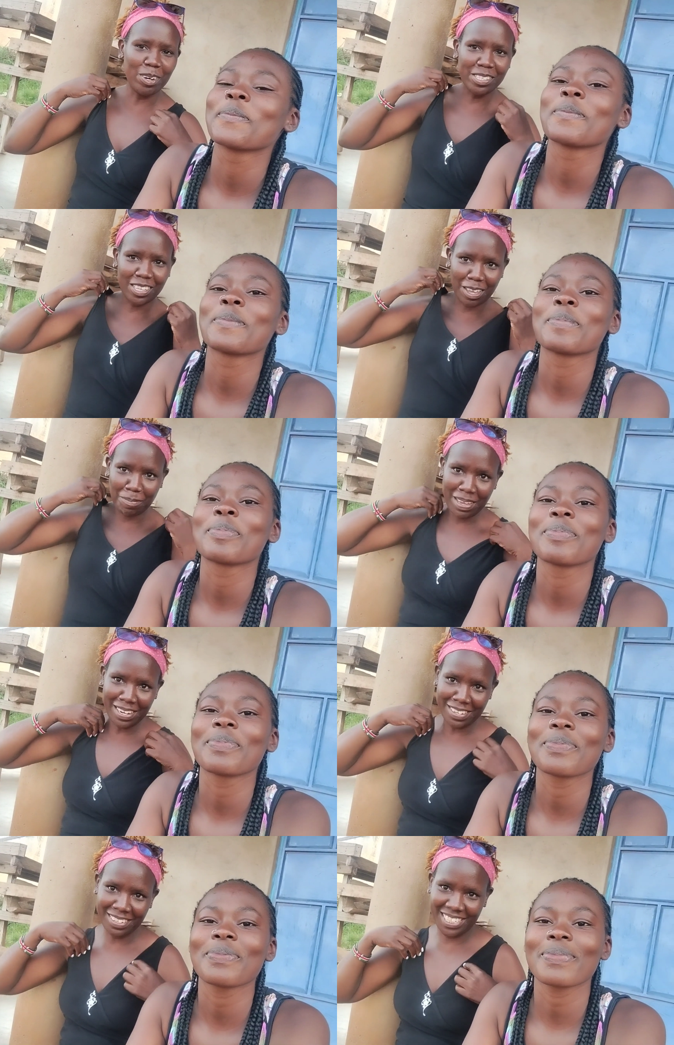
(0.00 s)
Speaker 1: hosting me in
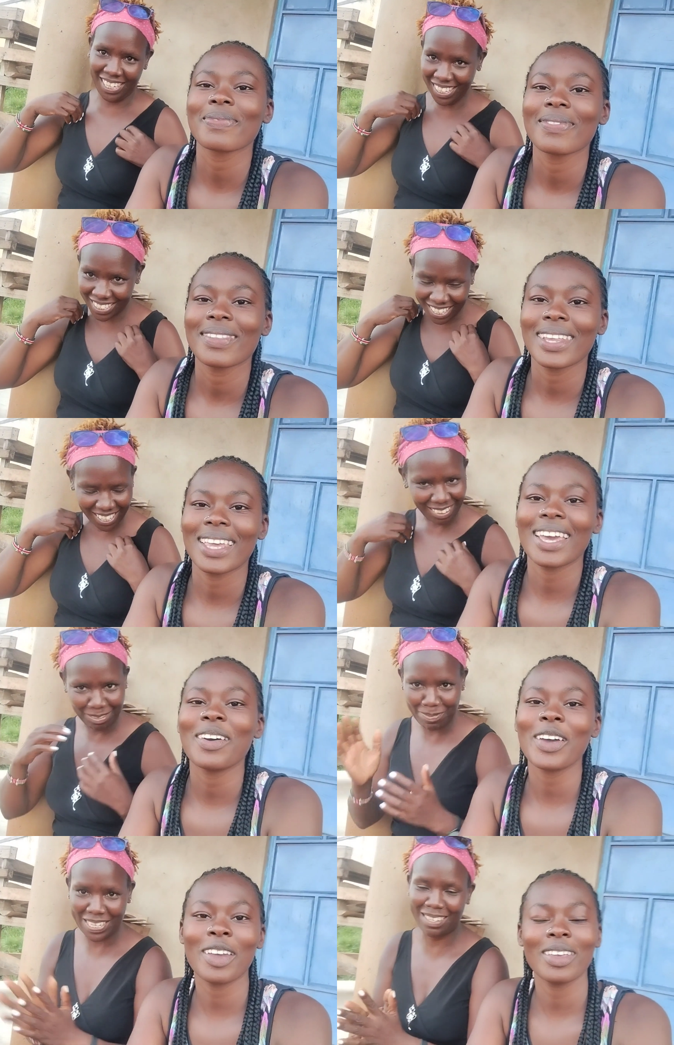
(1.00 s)
your channel.
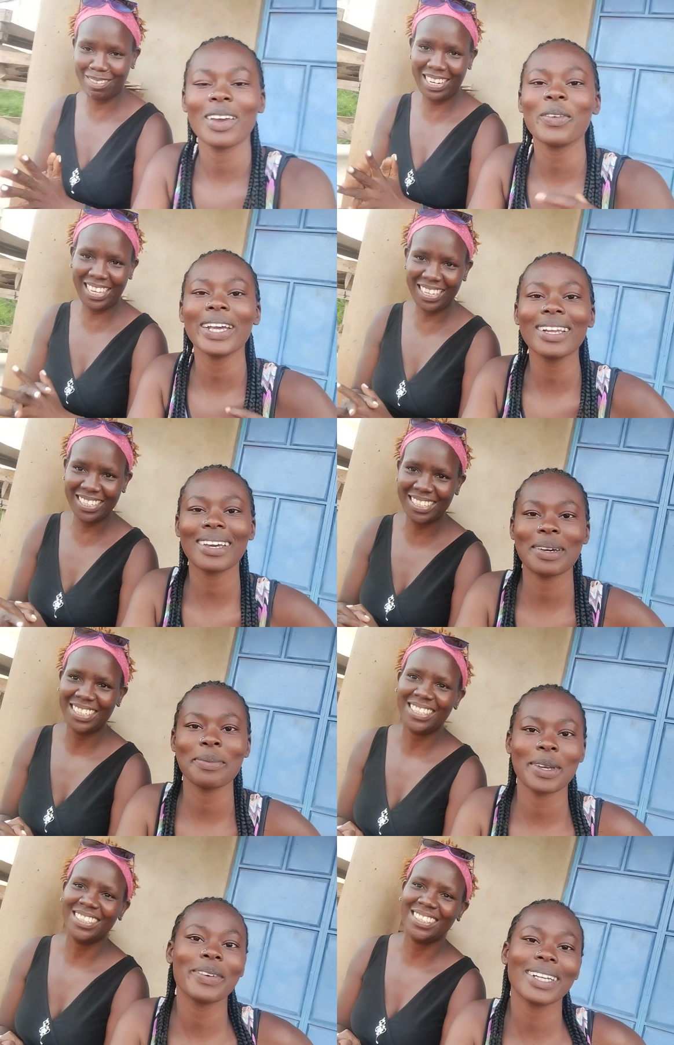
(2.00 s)
you're welcome.
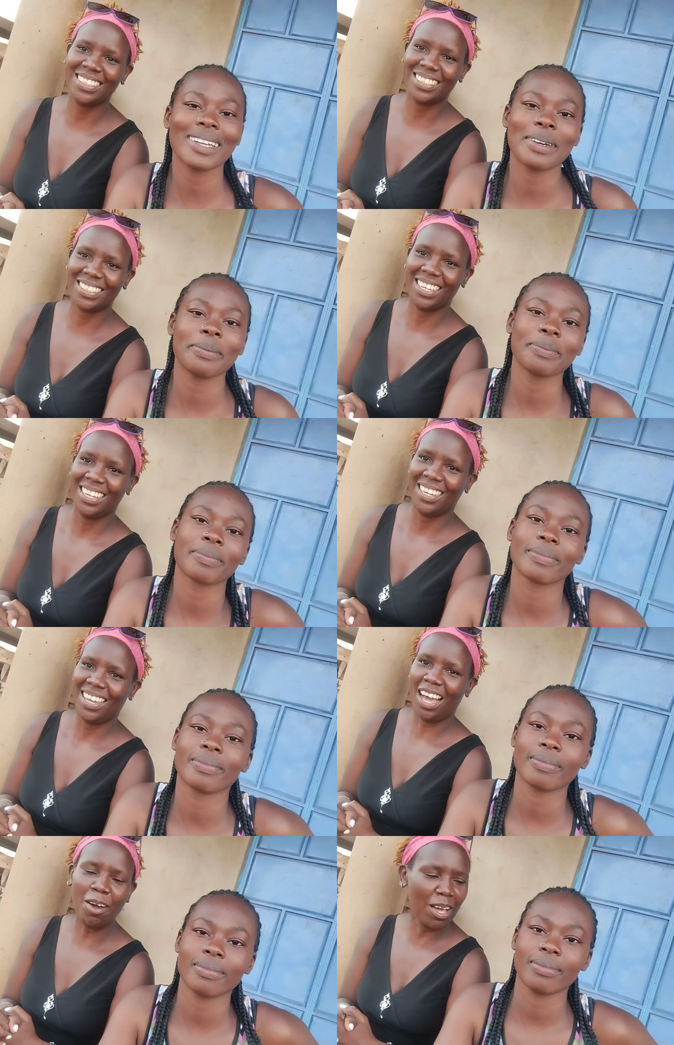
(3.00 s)
You're welcome.
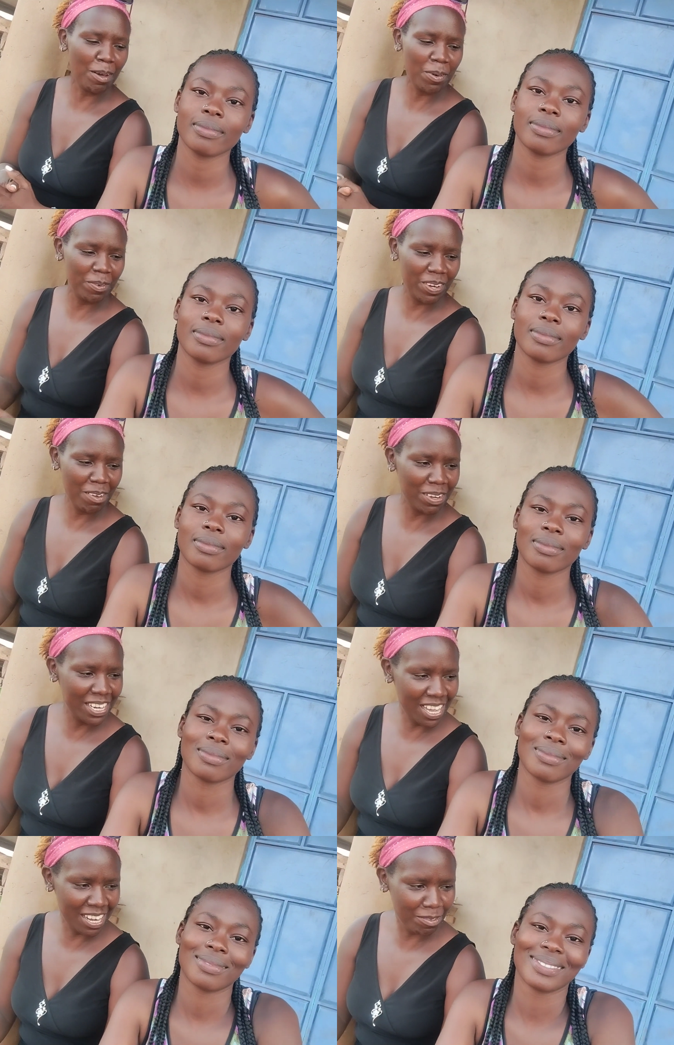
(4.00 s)
How come we've never
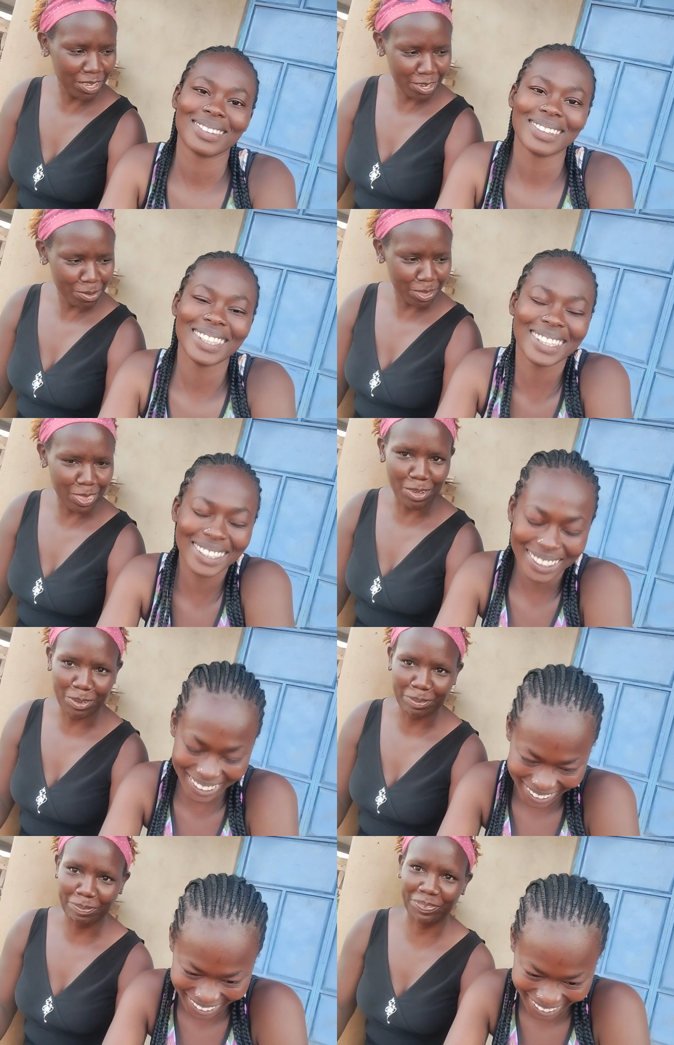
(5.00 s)
done a video with
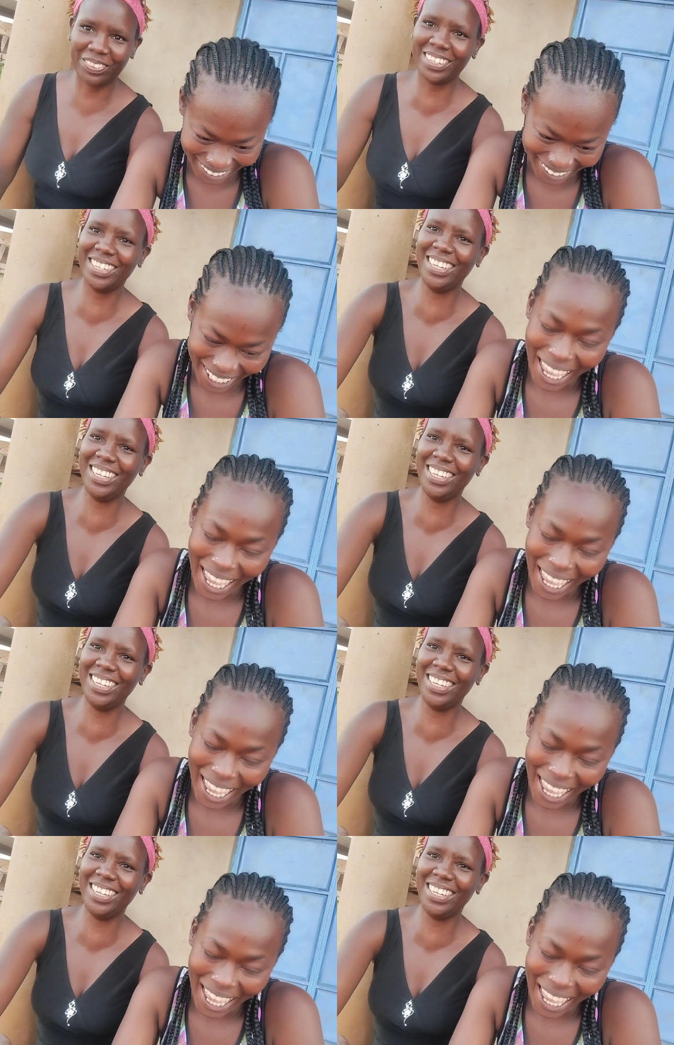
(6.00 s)
you?